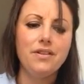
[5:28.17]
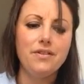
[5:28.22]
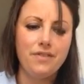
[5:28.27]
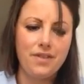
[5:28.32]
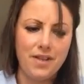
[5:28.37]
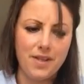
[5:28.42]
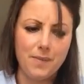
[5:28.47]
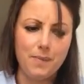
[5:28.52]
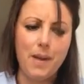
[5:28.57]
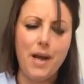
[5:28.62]

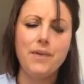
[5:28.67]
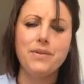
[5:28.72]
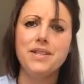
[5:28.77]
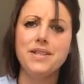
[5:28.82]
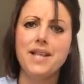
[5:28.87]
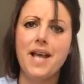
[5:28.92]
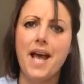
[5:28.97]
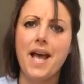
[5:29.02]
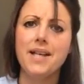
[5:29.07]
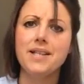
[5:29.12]
Theo bowed
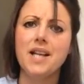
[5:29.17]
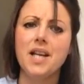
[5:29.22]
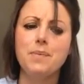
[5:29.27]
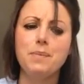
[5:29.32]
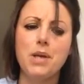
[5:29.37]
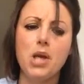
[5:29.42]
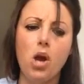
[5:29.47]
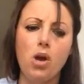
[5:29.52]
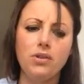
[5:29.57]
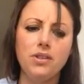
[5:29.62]
his head. I'd
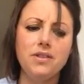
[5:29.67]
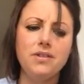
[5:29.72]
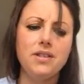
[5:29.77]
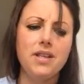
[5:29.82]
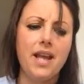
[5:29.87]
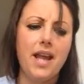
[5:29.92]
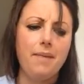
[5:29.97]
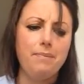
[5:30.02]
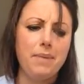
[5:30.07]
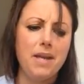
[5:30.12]
be honoured
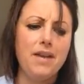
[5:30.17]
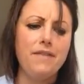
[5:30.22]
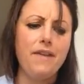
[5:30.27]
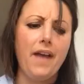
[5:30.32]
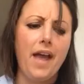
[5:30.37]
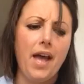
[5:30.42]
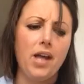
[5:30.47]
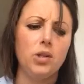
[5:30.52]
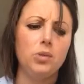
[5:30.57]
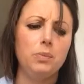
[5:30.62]
to be of
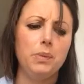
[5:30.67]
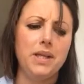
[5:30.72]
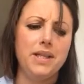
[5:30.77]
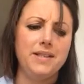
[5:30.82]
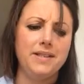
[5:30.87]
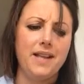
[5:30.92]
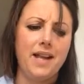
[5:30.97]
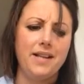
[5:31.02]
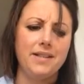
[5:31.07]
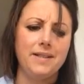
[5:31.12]
help, he
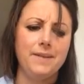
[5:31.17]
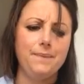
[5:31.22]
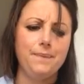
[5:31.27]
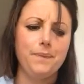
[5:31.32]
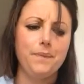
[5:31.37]
said.